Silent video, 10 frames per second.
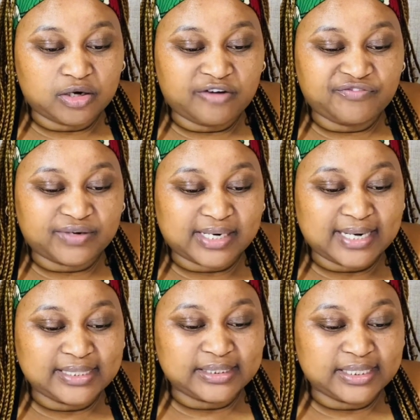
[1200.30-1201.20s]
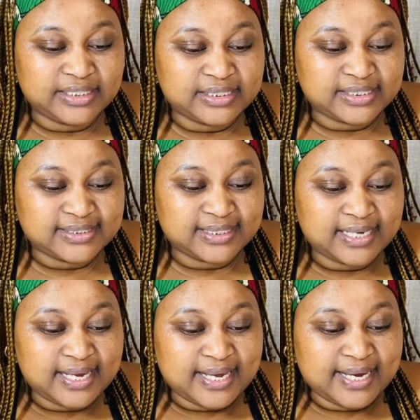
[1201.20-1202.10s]
of running the industry
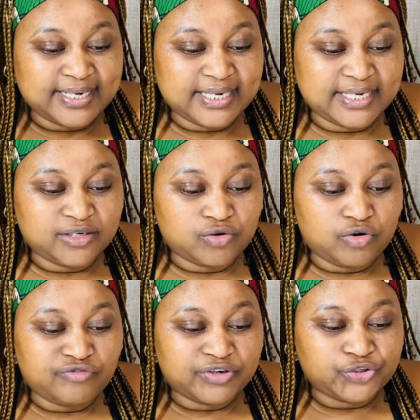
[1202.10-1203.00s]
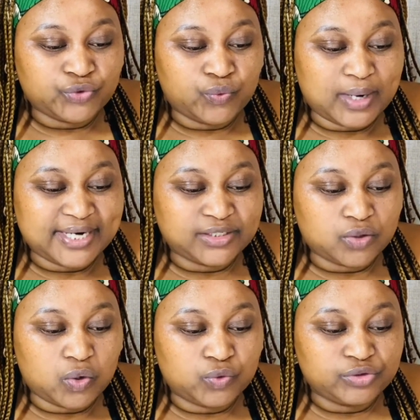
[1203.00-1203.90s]
and hand it over to
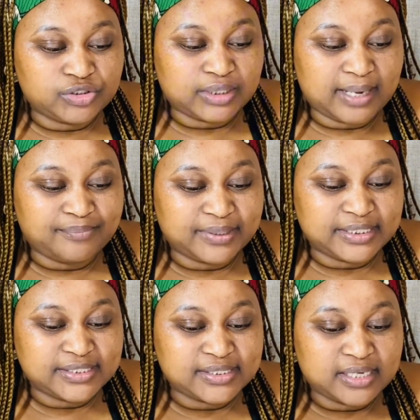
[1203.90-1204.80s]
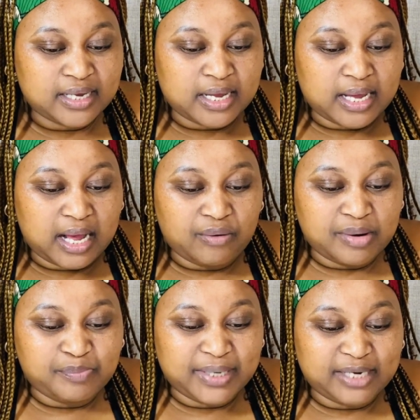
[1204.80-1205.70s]
white-owned companies.
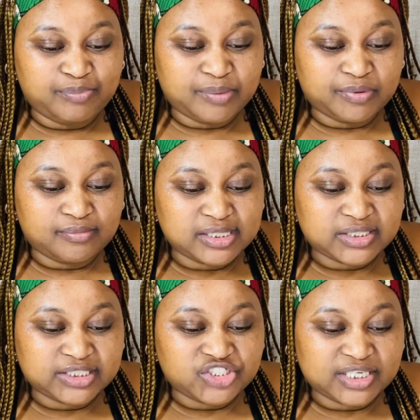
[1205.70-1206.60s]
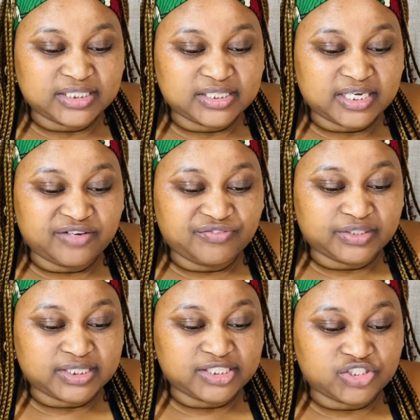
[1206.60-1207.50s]
Our black people must reject the
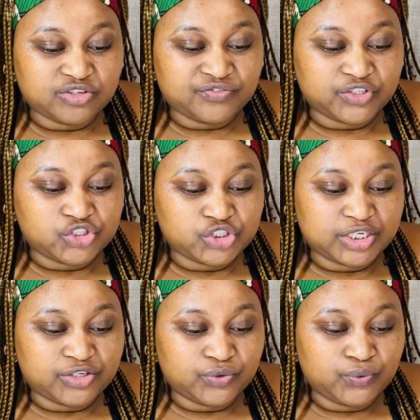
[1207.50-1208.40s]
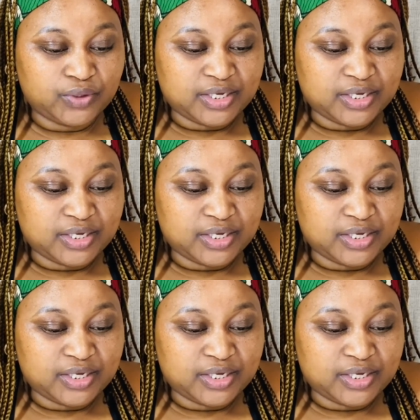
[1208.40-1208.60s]
infiltration of the GNU